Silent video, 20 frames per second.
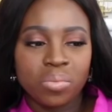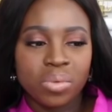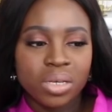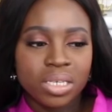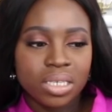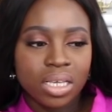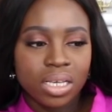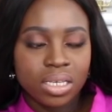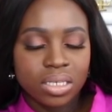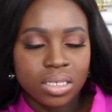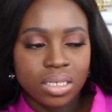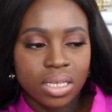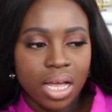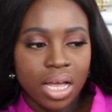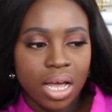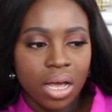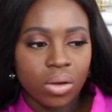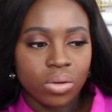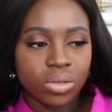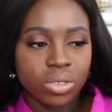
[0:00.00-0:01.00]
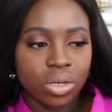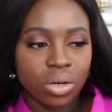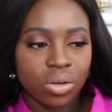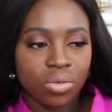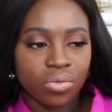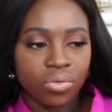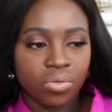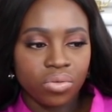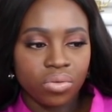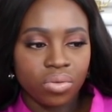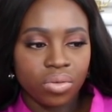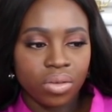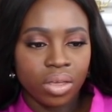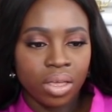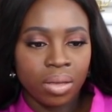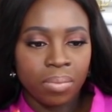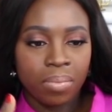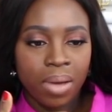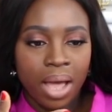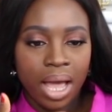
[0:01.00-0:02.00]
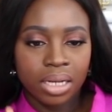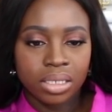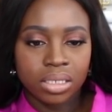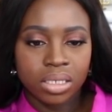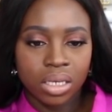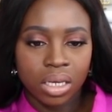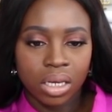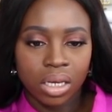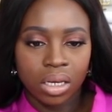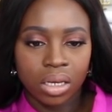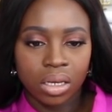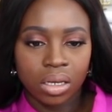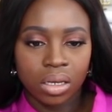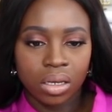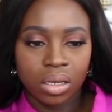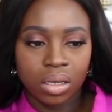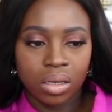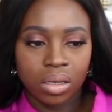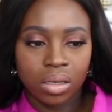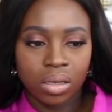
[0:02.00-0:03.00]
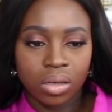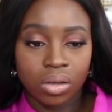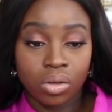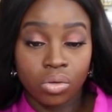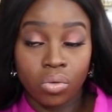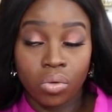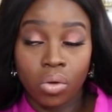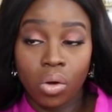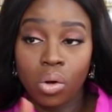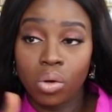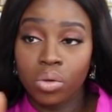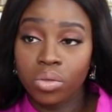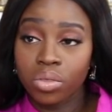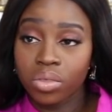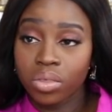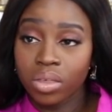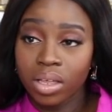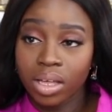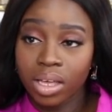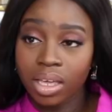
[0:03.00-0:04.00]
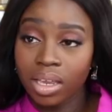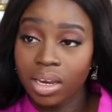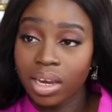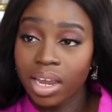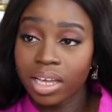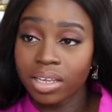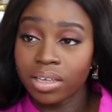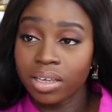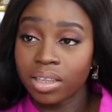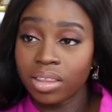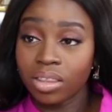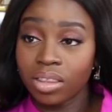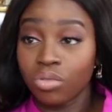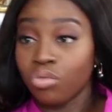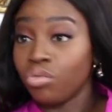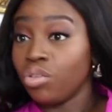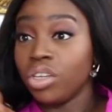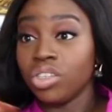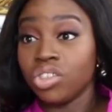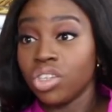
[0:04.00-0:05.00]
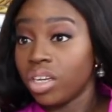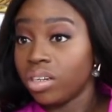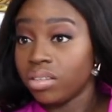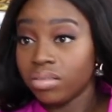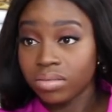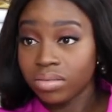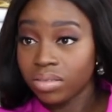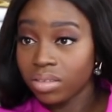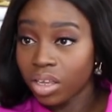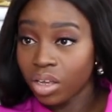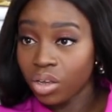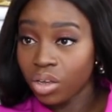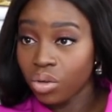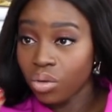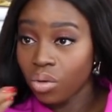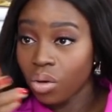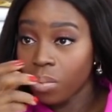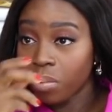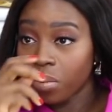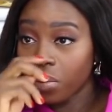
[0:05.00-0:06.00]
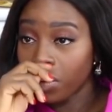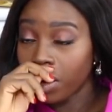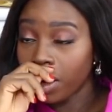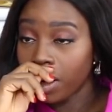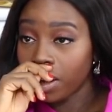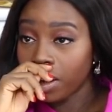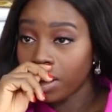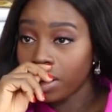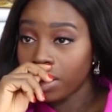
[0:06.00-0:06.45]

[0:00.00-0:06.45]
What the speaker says: business now sort of impacting growth in the region that you operate?